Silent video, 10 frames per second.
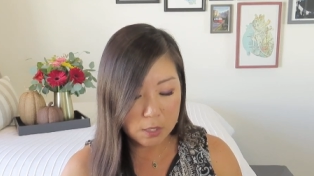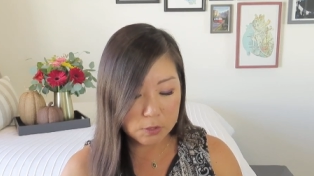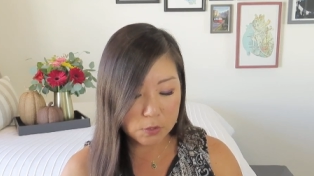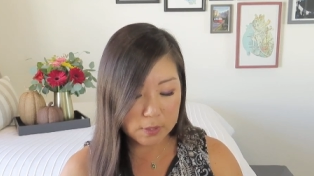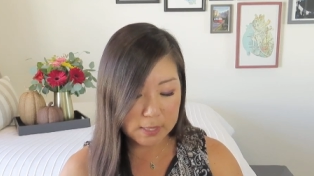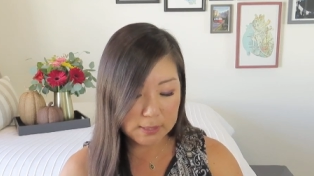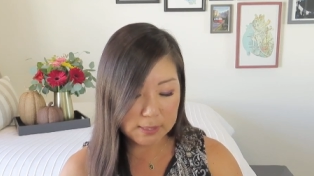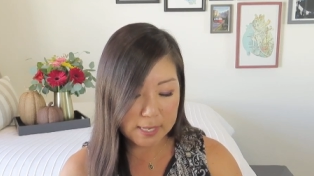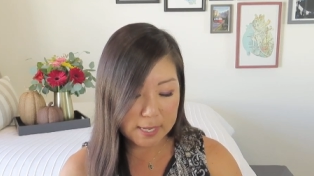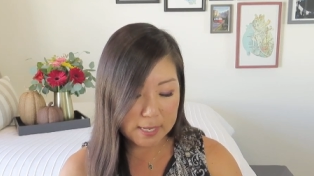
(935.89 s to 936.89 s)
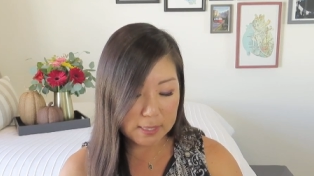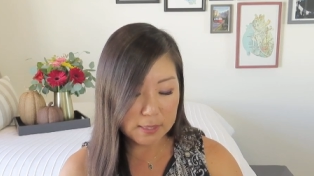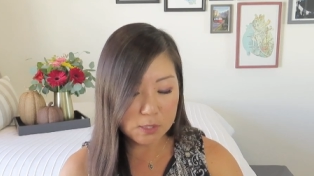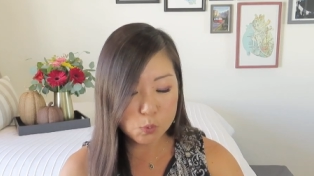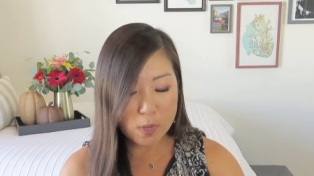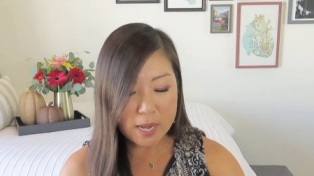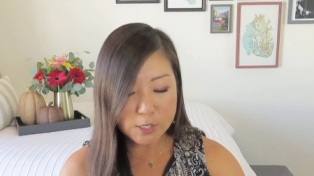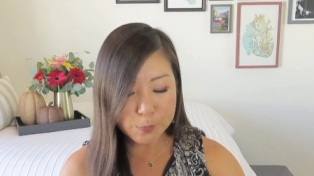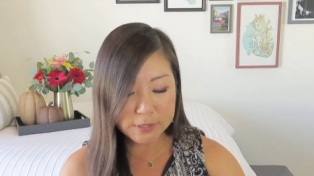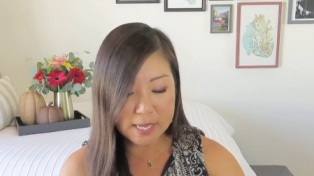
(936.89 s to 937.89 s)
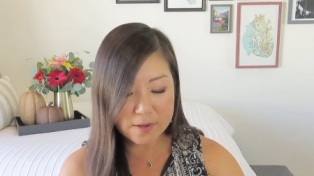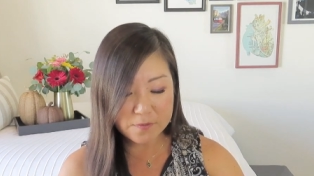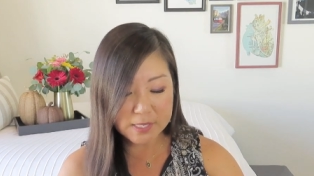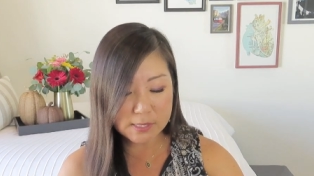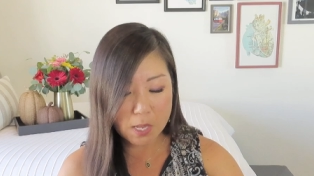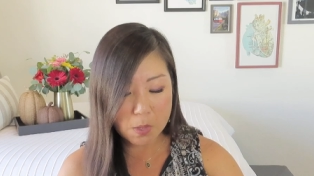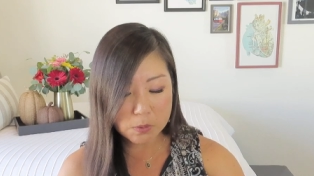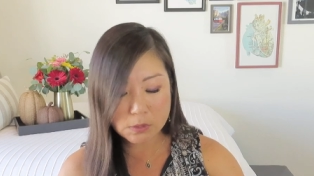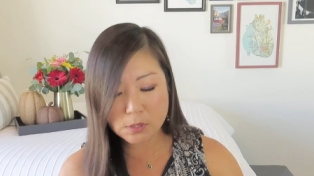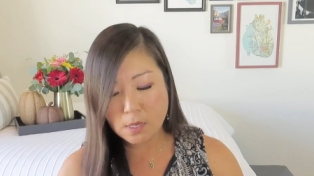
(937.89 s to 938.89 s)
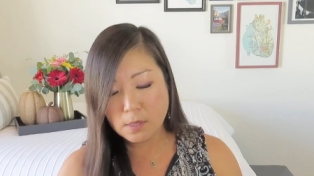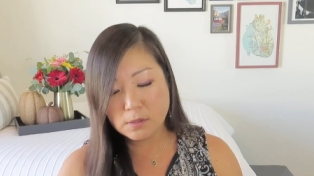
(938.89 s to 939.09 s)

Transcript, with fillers: So this is one hundred percent viscose,